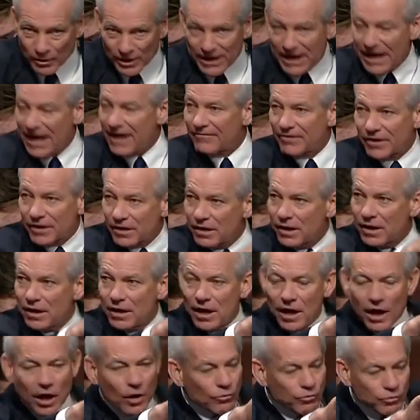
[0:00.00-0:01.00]
we're going to have a,
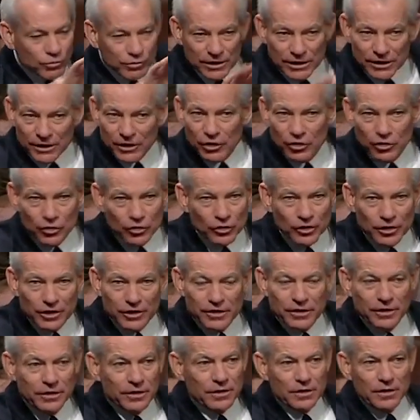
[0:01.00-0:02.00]
a really
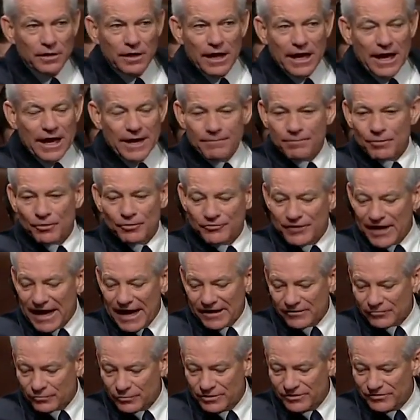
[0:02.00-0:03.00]
good April
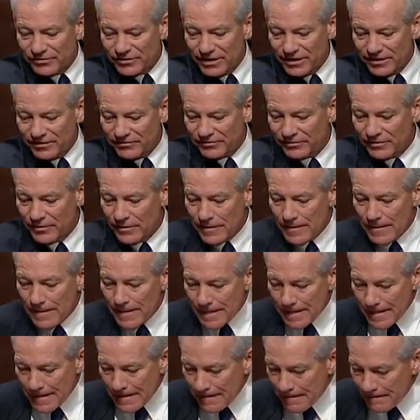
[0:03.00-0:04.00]
tax receipts,
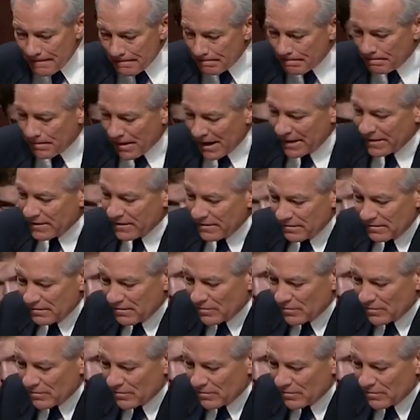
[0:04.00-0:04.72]
but